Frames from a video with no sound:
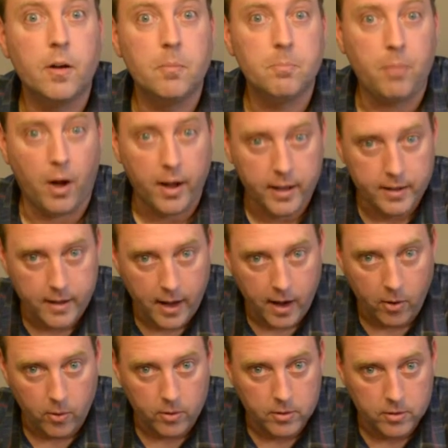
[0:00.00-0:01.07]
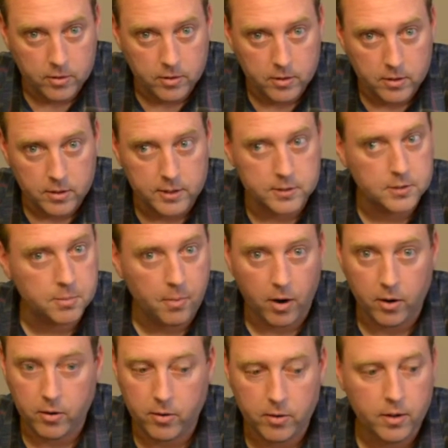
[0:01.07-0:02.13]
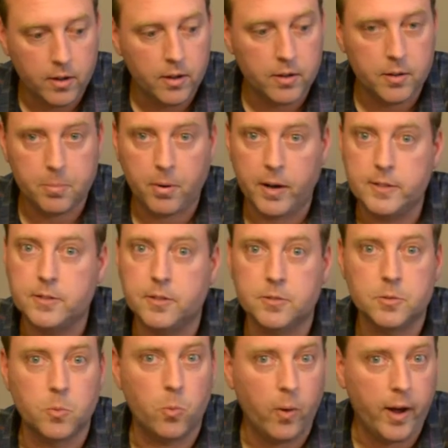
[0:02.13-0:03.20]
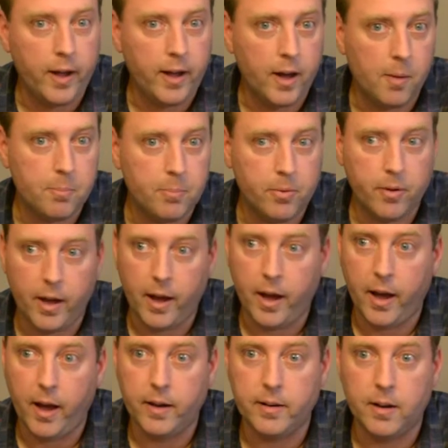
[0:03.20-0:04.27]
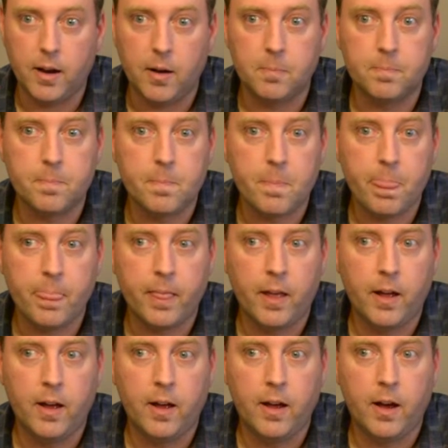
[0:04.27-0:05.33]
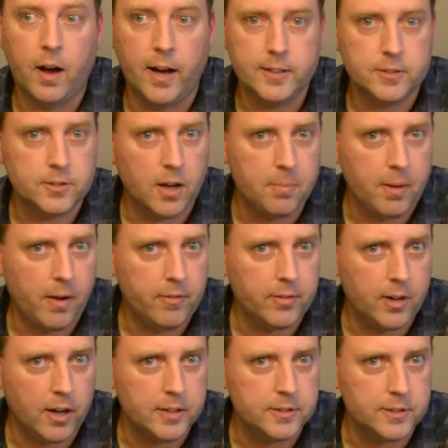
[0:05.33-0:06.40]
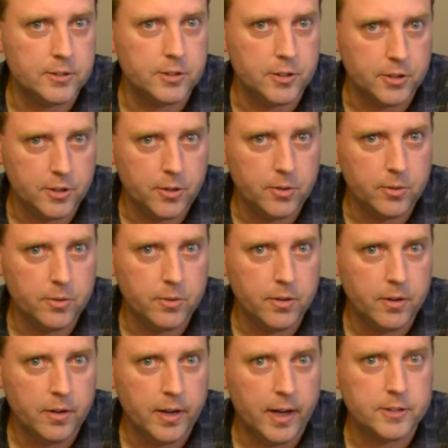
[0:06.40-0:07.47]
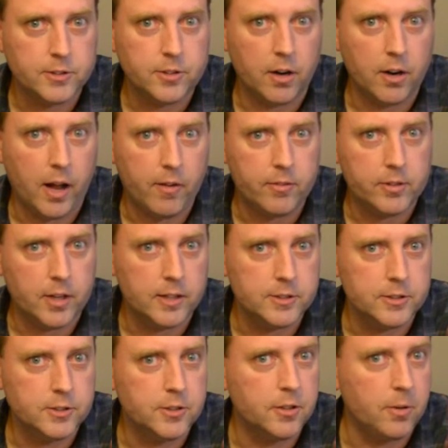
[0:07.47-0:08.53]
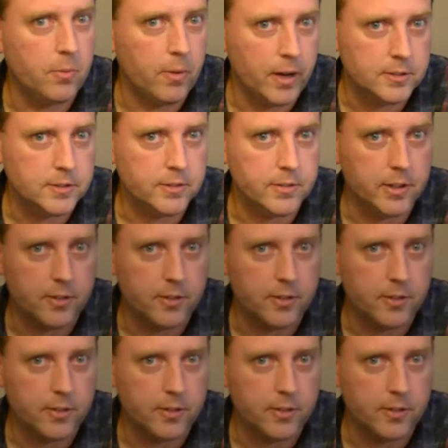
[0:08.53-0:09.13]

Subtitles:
buy it now, because tomorrow the price goes way up, and I stop advertising to you and start advertising to the rest of the